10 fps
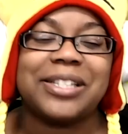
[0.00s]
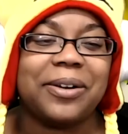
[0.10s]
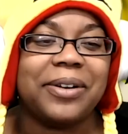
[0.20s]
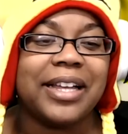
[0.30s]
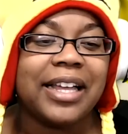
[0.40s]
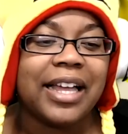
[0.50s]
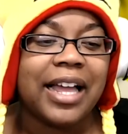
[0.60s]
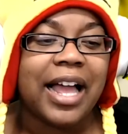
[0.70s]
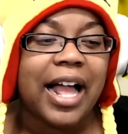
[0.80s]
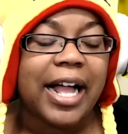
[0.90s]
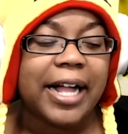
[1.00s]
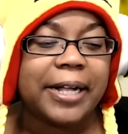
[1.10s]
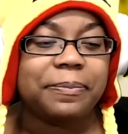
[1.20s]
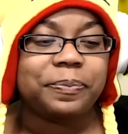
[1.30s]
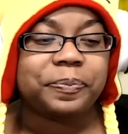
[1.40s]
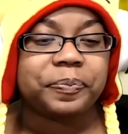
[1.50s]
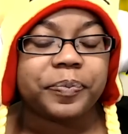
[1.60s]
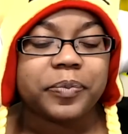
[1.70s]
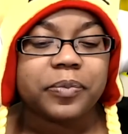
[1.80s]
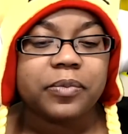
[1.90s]
So, um,
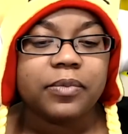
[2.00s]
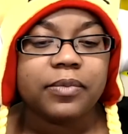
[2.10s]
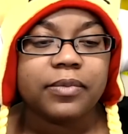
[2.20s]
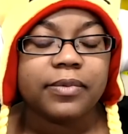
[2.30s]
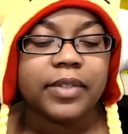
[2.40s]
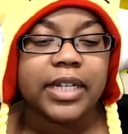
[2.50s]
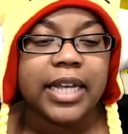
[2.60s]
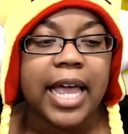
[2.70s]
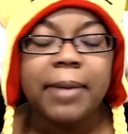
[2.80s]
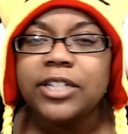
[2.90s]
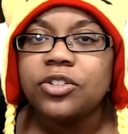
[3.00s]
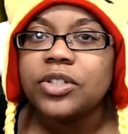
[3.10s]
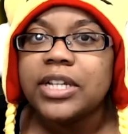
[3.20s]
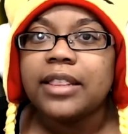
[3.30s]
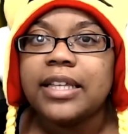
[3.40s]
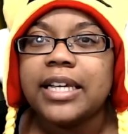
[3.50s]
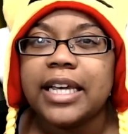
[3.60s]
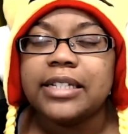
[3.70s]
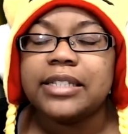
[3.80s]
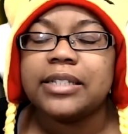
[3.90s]
and mind you, there's nothing
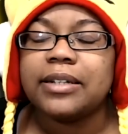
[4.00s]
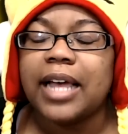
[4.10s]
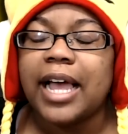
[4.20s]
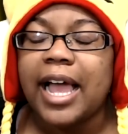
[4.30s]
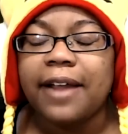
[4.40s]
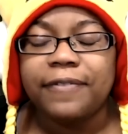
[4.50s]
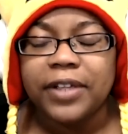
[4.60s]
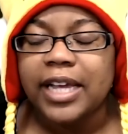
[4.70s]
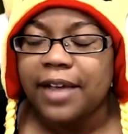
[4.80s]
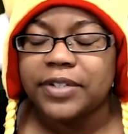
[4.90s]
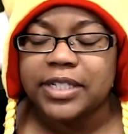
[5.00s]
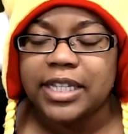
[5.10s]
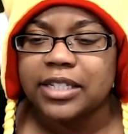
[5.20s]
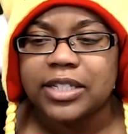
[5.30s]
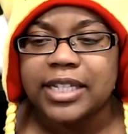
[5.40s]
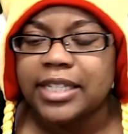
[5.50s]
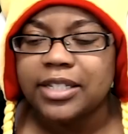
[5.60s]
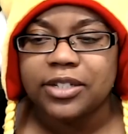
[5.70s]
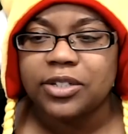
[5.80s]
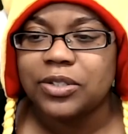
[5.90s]
against. I, I feel like I have to say this because I see
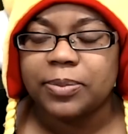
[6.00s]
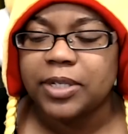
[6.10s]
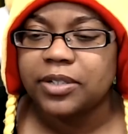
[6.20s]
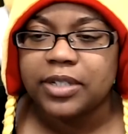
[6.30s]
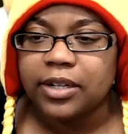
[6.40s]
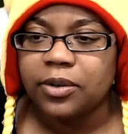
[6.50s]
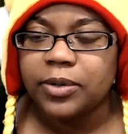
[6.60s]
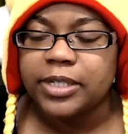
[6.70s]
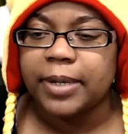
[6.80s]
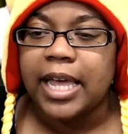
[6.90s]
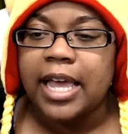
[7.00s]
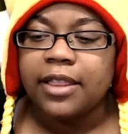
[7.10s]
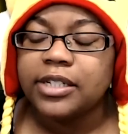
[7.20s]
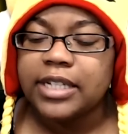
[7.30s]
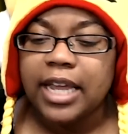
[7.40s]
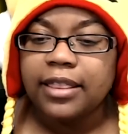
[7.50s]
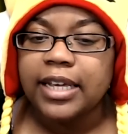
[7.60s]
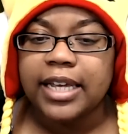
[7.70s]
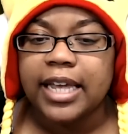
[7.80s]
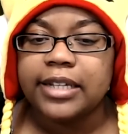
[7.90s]
this on YouTube and it, it annoys me. There's
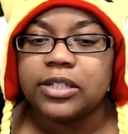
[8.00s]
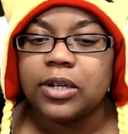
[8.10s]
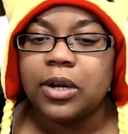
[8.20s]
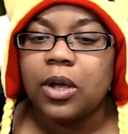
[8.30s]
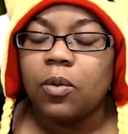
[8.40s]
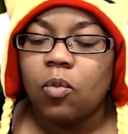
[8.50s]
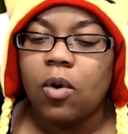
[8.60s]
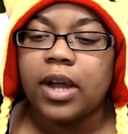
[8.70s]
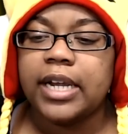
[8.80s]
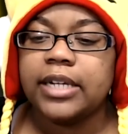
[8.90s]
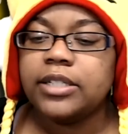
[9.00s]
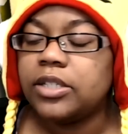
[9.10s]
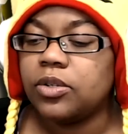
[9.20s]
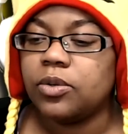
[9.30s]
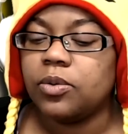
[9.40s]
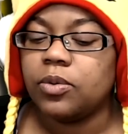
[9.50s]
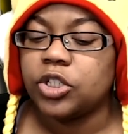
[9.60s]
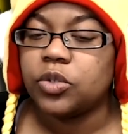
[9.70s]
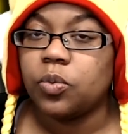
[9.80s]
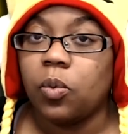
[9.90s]
nothing against wanting to
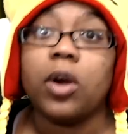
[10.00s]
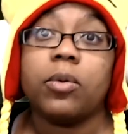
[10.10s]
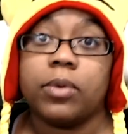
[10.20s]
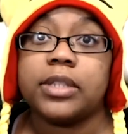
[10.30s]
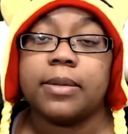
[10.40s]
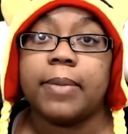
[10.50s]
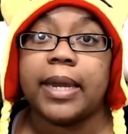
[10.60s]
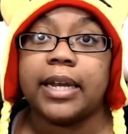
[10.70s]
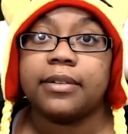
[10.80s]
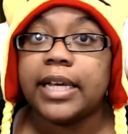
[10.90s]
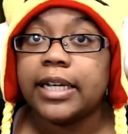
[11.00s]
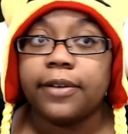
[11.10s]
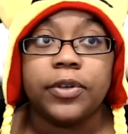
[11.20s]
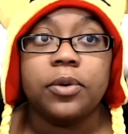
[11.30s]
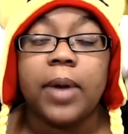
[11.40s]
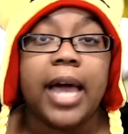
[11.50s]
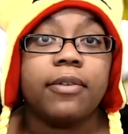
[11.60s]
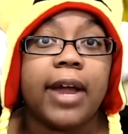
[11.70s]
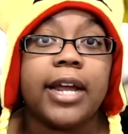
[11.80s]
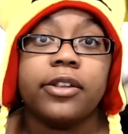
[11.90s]
just work with somebody. Like if you had
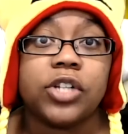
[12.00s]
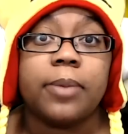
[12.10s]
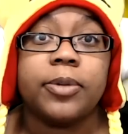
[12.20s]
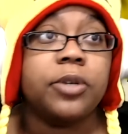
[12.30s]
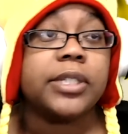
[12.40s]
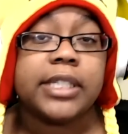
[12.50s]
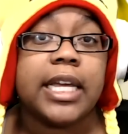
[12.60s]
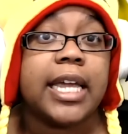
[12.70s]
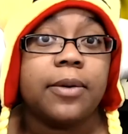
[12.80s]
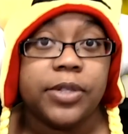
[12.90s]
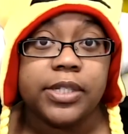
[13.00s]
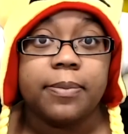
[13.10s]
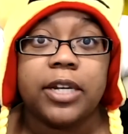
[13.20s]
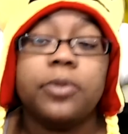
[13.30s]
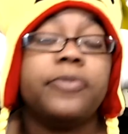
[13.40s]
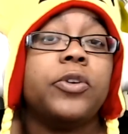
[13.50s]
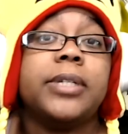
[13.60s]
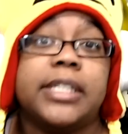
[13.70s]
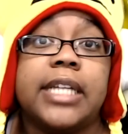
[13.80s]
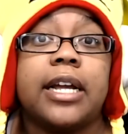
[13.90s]
a regular job and you were singing with somebody, if you were
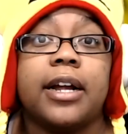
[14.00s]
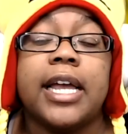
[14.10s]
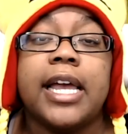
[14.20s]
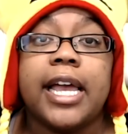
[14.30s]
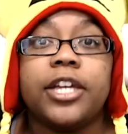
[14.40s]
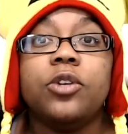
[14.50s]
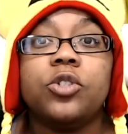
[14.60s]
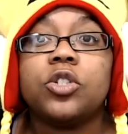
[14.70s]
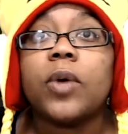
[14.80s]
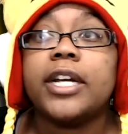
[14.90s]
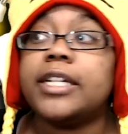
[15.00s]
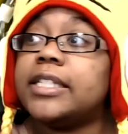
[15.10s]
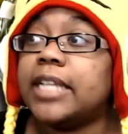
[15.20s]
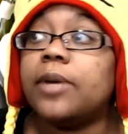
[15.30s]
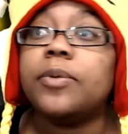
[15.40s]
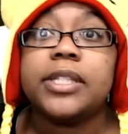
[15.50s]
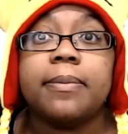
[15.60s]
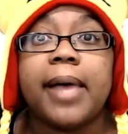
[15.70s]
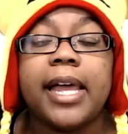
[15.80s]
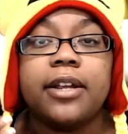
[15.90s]
a singer and you just want to sing with
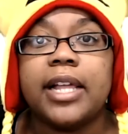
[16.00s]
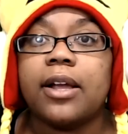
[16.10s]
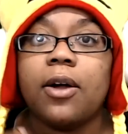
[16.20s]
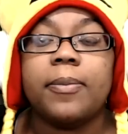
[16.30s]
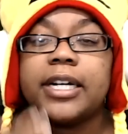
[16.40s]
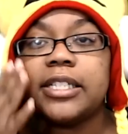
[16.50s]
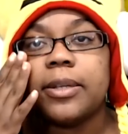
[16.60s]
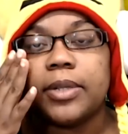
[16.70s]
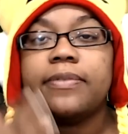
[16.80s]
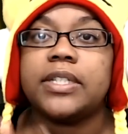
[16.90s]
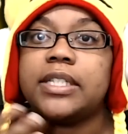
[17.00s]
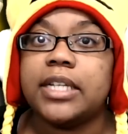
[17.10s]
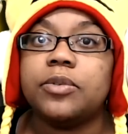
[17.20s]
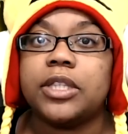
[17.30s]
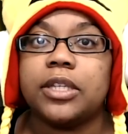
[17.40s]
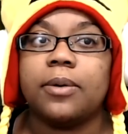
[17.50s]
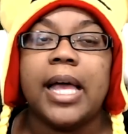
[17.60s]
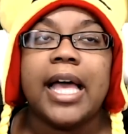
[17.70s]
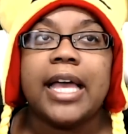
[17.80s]
somebody, you're like, oh my goodness, I would love to sing with you.